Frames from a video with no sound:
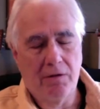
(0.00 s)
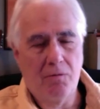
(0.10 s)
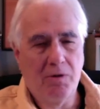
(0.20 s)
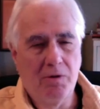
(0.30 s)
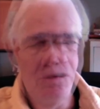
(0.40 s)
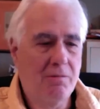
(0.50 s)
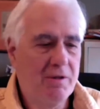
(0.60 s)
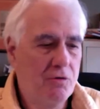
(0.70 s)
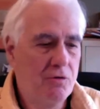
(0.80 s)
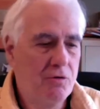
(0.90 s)
I don't know what they
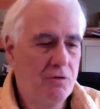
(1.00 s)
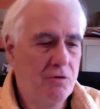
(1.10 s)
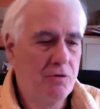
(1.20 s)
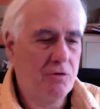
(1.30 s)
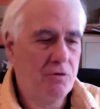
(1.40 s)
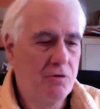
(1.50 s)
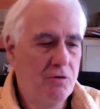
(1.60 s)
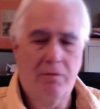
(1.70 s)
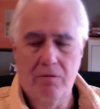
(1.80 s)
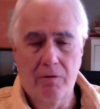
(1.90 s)
say about Europeans
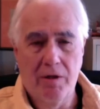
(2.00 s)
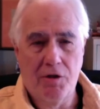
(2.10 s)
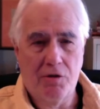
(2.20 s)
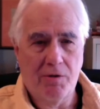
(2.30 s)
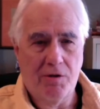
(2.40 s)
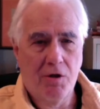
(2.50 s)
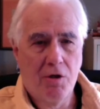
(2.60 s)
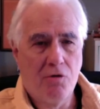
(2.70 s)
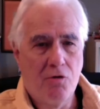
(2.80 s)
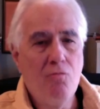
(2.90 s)
or Asians,
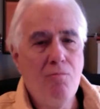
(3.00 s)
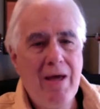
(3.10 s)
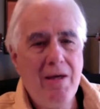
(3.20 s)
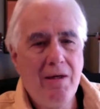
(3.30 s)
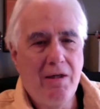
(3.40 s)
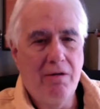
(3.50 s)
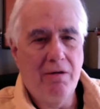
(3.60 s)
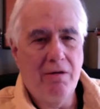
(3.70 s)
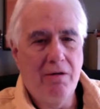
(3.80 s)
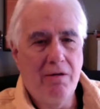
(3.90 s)
but you may
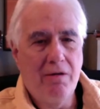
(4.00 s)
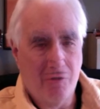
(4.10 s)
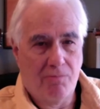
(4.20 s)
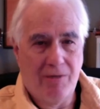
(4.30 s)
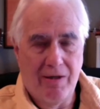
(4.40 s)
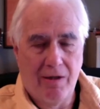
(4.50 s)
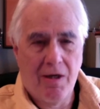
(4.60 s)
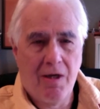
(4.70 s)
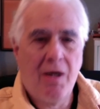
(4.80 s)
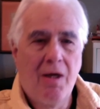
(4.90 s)
live a few more years.
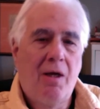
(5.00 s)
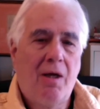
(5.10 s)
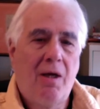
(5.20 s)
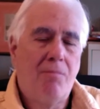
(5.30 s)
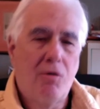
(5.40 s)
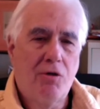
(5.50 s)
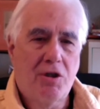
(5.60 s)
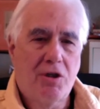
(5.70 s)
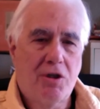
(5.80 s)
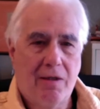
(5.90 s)
But
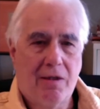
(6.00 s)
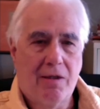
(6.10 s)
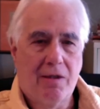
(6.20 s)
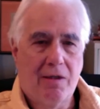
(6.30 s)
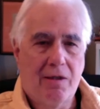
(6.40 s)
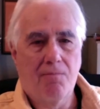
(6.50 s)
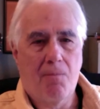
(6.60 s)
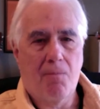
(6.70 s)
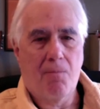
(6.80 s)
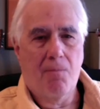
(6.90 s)
most scientists
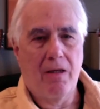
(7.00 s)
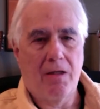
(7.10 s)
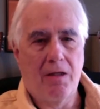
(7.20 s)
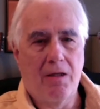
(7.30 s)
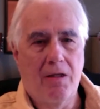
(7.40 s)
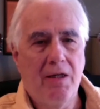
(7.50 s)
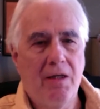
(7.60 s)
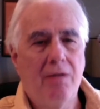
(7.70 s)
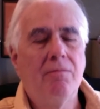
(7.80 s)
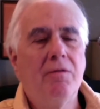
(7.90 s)

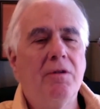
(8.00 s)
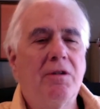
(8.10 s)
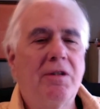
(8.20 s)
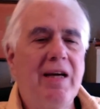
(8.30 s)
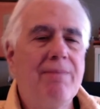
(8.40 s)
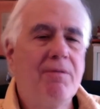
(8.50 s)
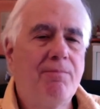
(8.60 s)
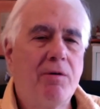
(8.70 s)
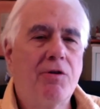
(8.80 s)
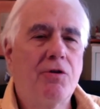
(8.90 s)
say the
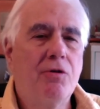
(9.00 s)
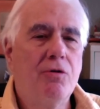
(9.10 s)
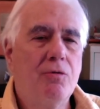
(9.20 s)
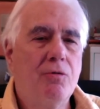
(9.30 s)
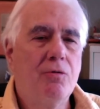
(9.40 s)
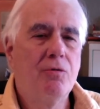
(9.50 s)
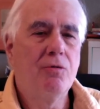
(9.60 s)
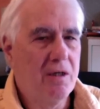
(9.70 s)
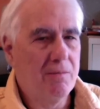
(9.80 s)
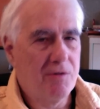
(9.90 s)
type of person who
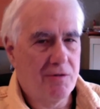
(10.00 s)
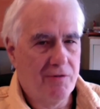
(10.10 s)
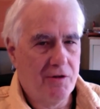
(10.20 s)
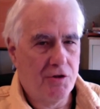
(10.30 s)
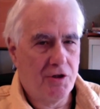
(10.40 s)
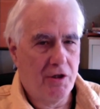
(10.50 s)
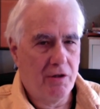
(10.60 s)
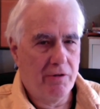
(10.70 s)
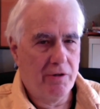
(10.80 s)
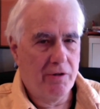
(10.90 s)
becomes a
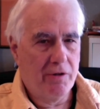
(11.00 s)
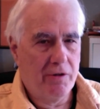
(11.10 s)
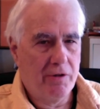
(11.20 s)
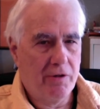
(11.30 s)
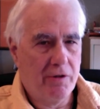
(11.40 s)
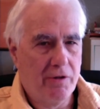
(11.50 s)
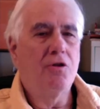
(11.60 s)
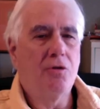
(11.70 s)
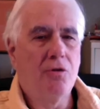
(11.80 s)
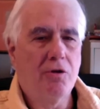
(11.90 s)
vegetarian
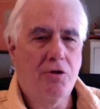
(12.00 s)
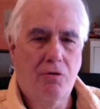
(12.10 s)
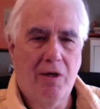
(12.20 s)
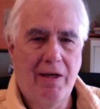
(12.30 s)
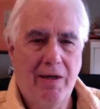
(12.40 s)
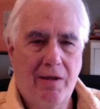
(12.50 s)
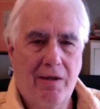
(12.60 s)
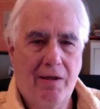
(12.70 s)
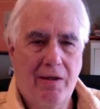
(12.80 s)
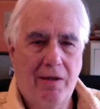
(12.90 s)
is also
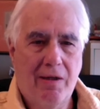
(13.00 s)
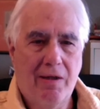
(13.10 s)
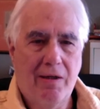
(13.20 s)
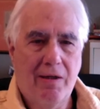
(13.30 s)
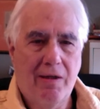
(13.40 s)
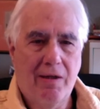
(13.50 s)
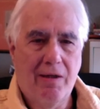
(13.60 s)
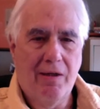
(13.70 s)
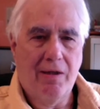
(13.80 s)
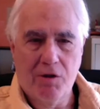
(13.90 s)
likely not
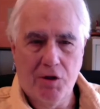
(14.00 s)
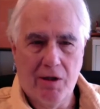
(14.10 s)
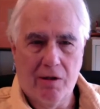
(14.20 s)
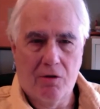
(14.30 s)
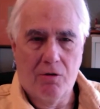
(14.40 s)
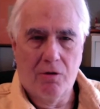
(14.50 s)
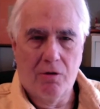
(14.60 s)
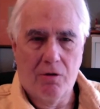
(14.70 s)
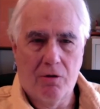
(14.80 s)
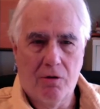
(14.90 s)
to drink much
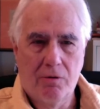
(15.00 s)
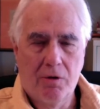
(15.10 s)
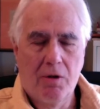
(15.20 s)
alcohol,